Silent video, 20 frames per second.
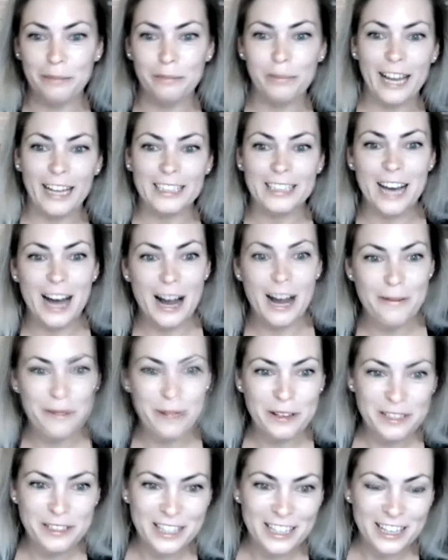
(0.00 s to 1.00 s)
Black
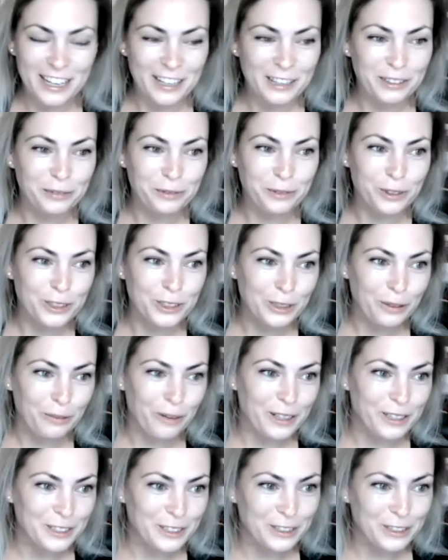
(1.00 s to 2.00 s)
Diamond in Worcester,
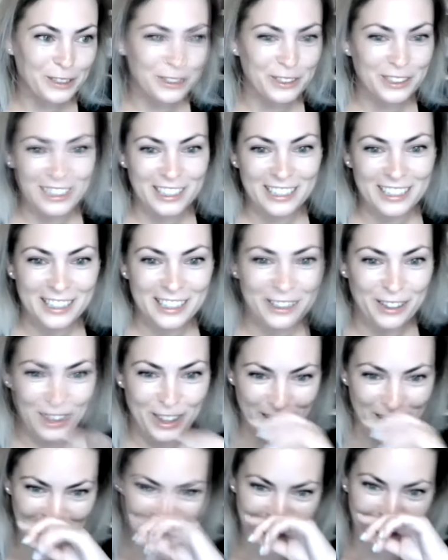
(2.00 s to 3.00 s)
Massachusetts in
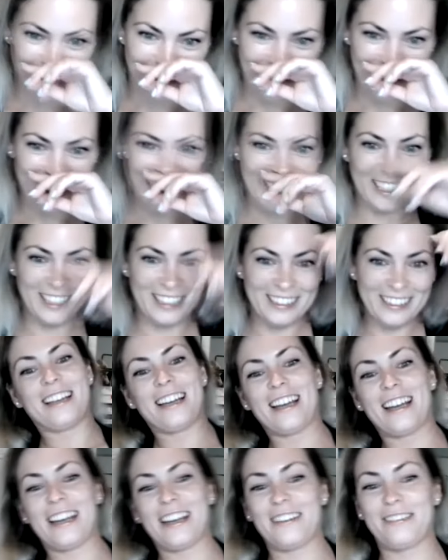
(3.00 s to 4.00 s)
2015.
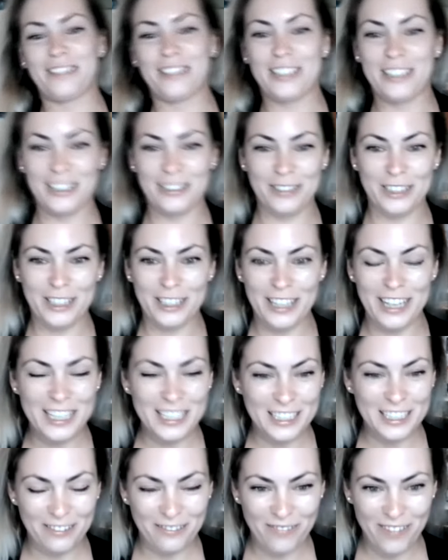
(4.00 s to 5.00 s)
It was
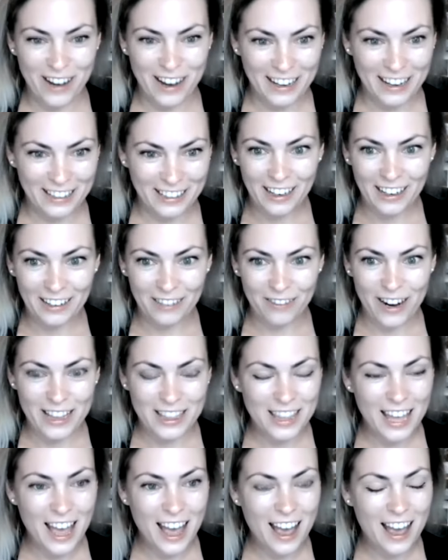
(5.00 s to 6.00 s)
crazy. But right
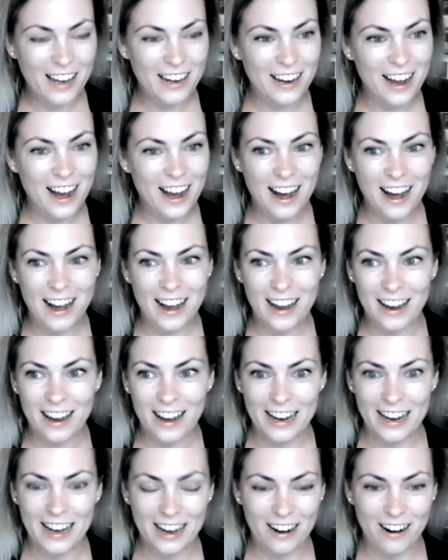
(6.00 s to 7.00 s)
then I
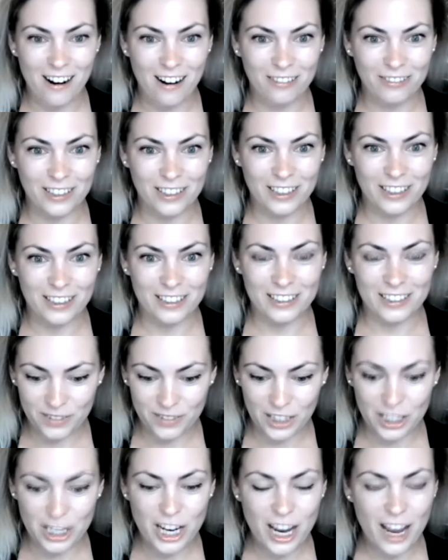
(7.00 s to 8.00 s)
got offered
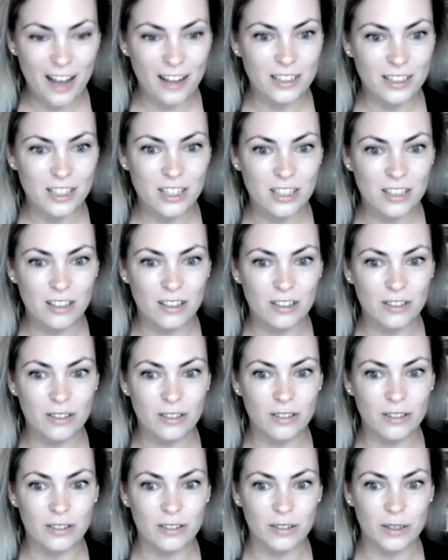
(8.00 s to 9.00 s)
the chance
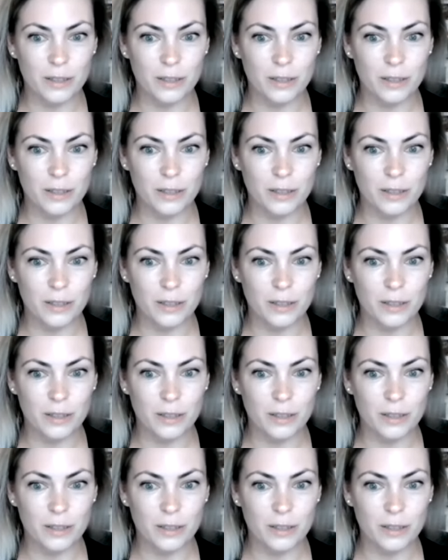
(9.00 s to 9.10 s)
to